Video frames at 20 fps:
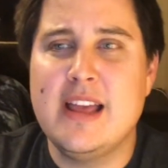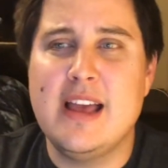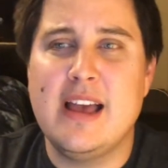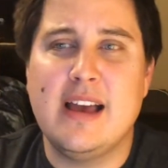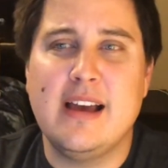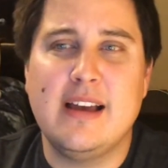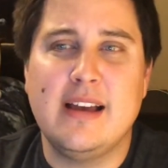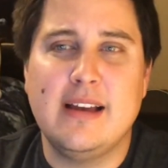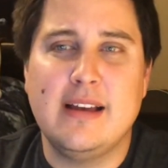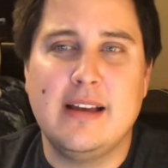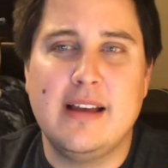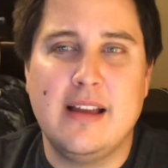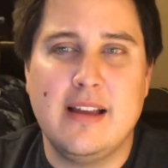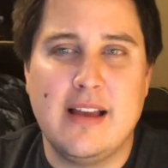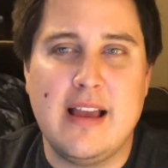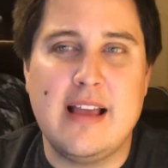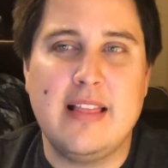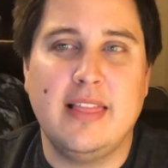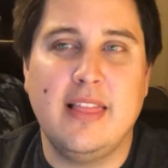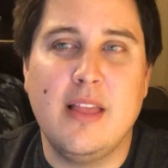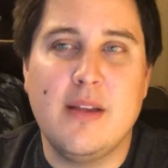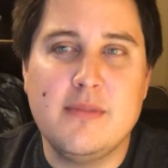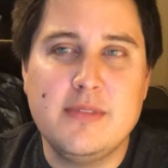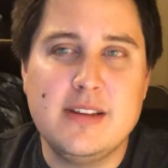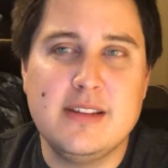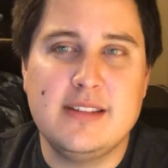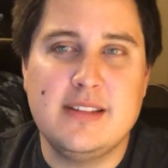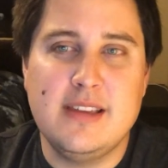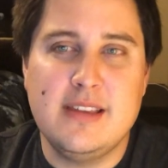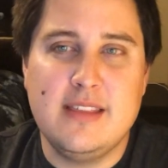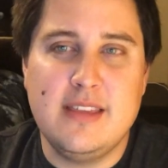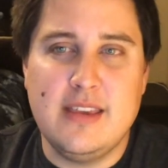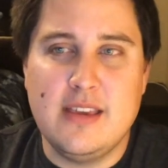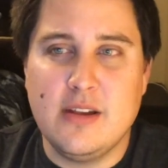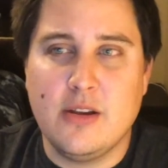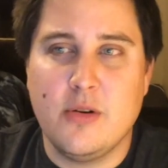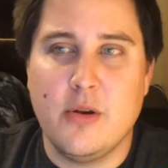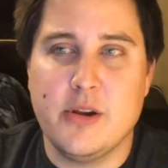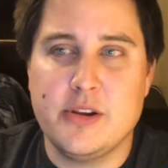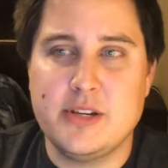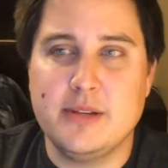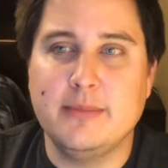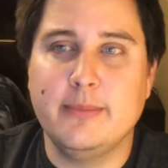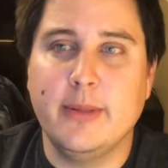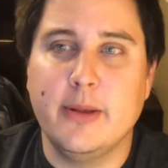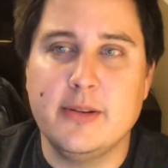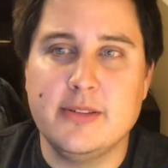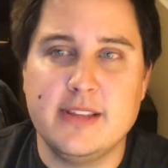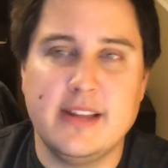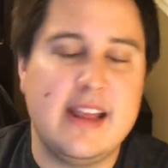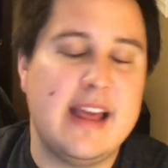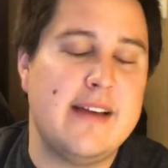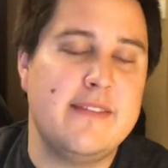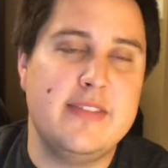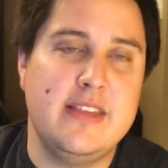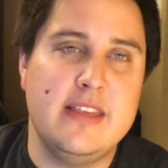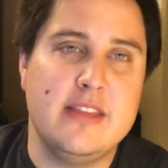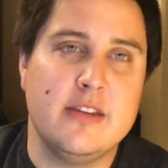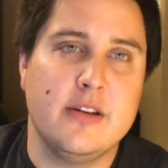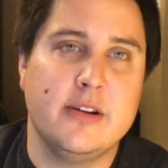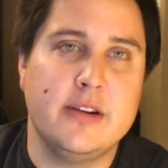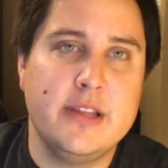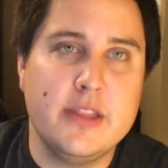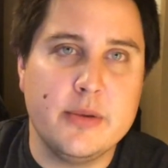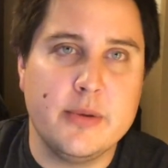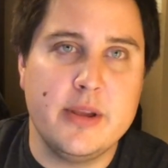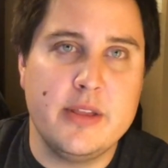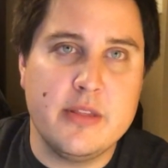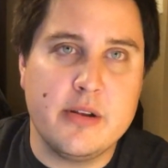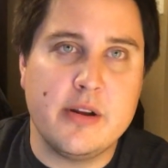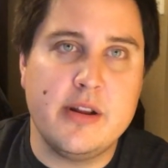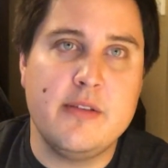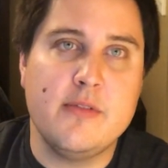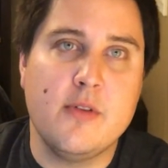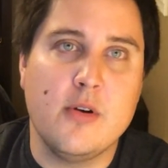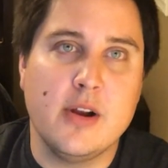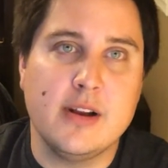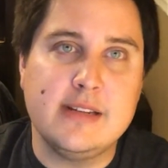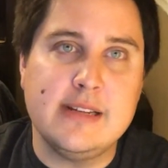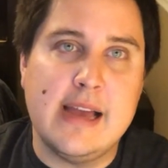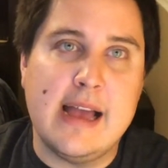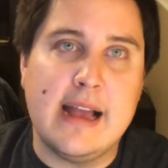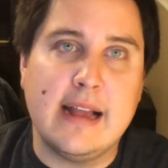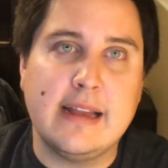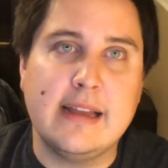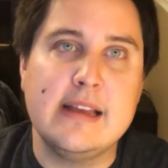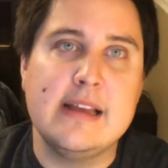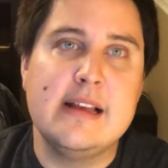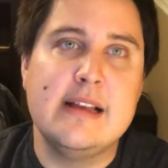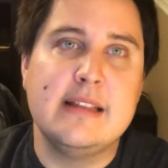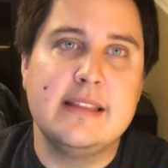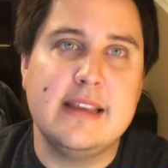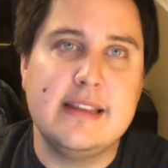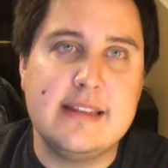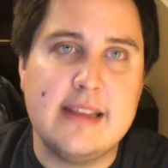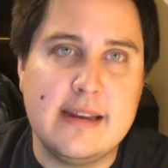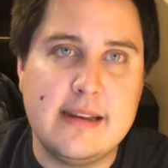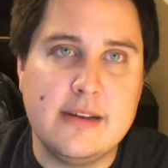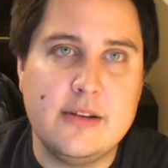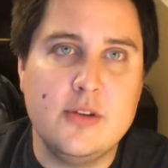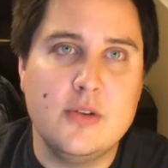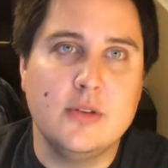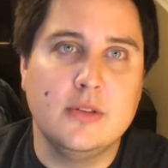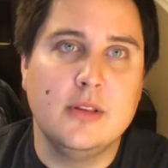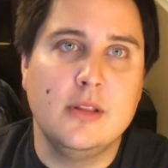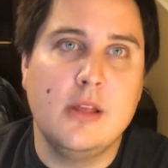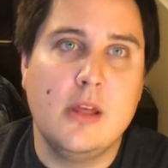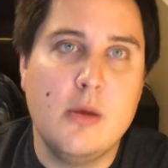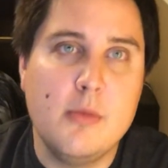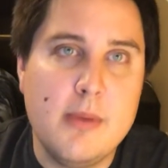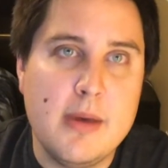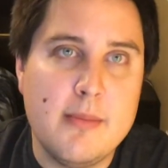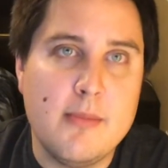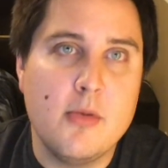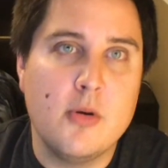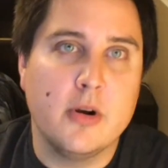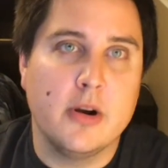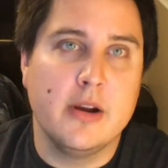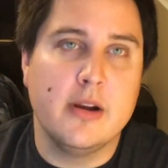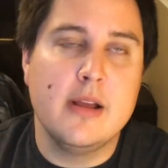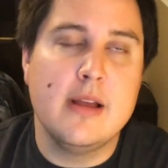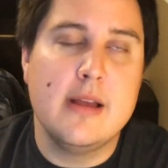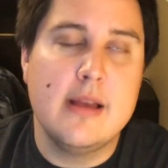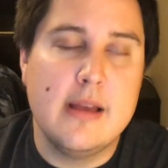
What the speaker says: I love to see the crushing blows that have the 33-34 attack. They tend to do a little bit more